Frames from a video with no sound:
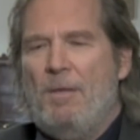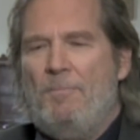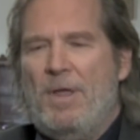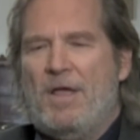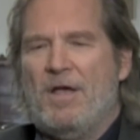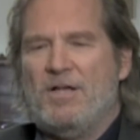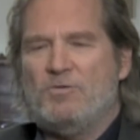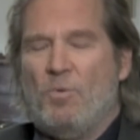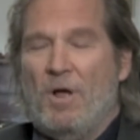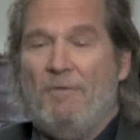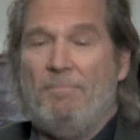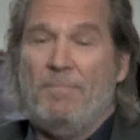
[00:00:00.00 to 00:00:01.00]
because,
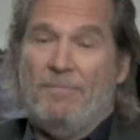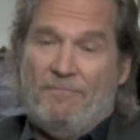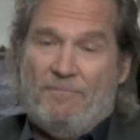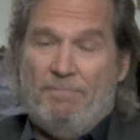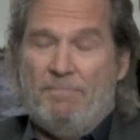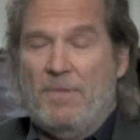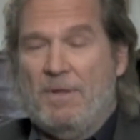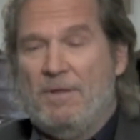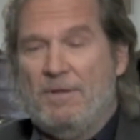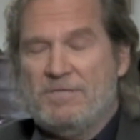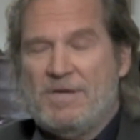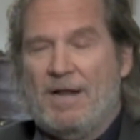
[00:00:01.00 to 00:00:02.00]
well,
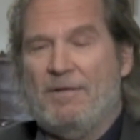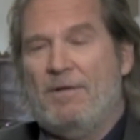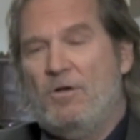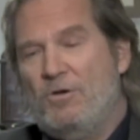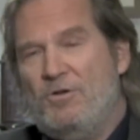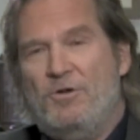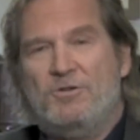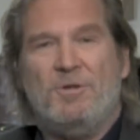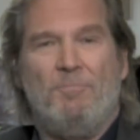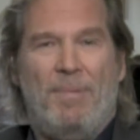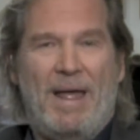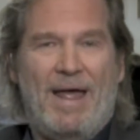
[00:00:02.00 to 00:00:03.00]
it's kind of good news
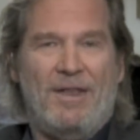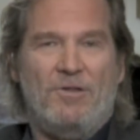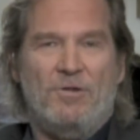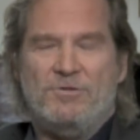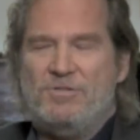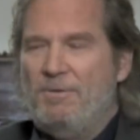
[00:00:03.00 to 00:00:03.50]
and bad news.